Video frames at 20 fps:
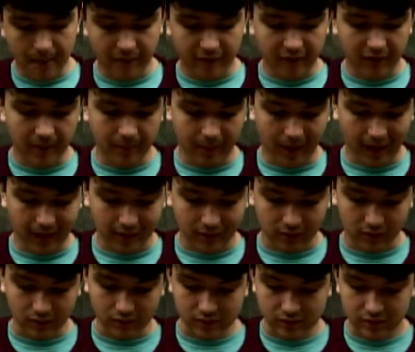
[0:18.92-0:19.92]
From
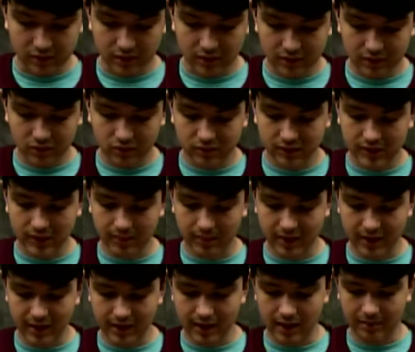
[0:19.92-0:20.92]
Manitou, students who
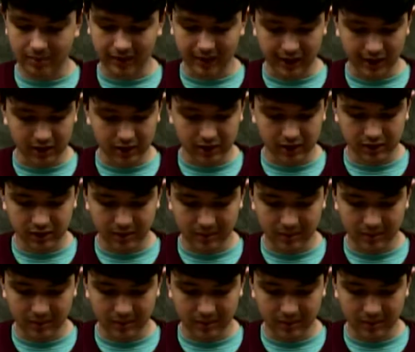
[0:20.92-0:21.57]
submitted applications